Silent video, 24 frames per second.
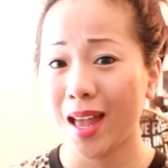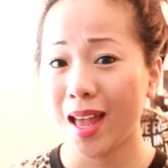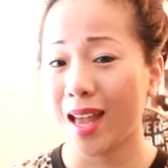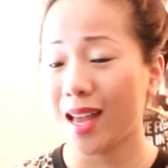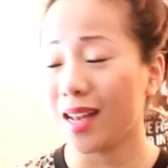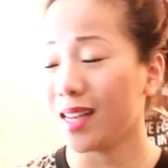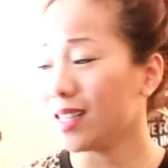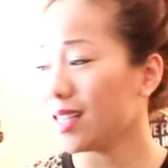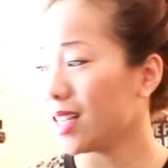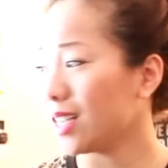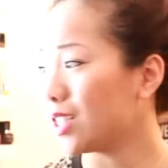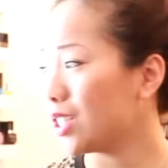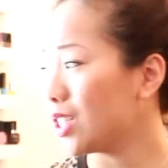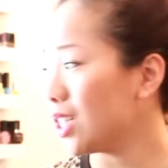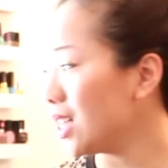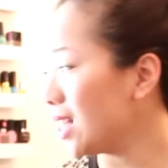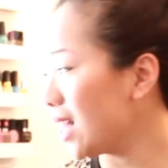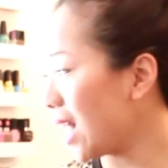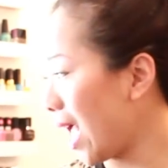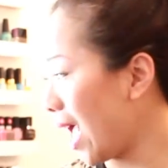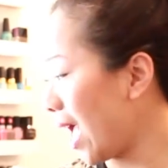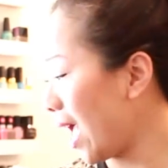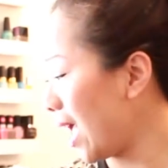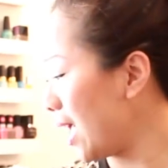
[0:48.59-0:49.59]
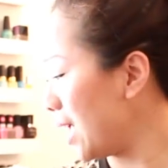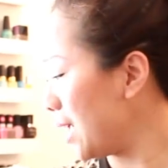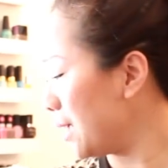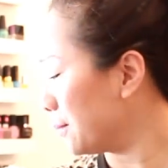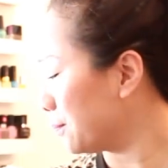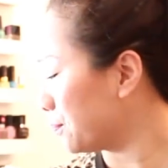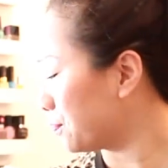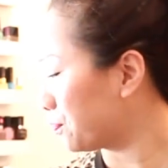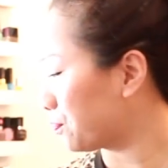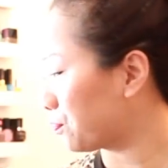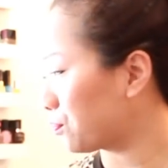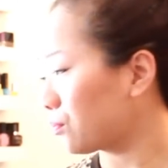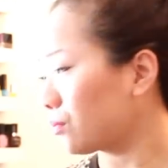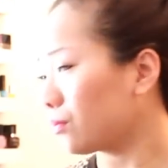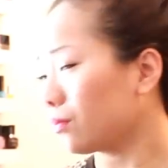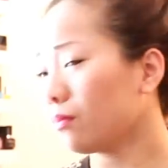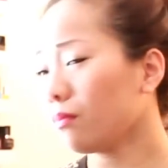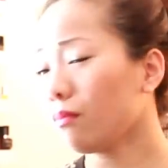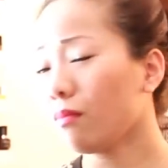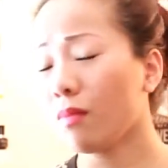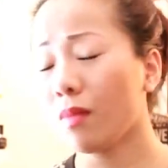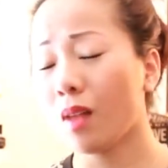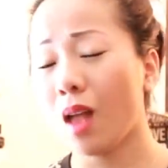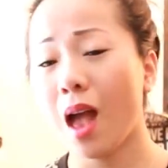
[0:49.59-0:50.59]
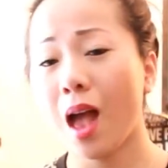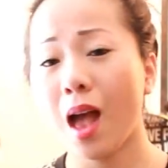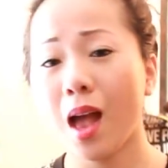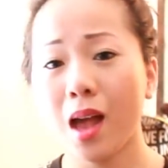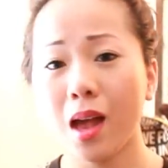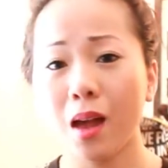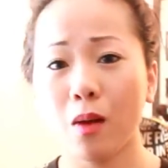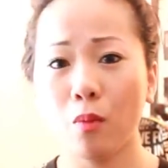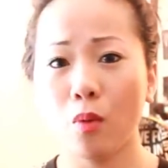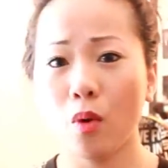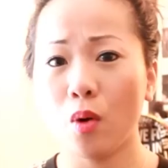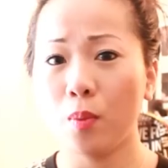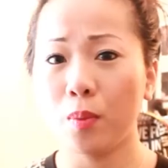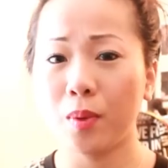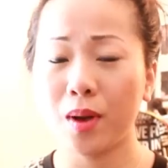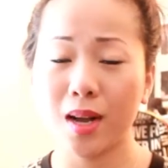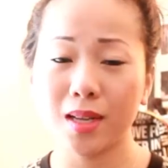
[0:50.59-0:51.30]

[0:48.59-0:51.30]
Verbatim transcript: And today well,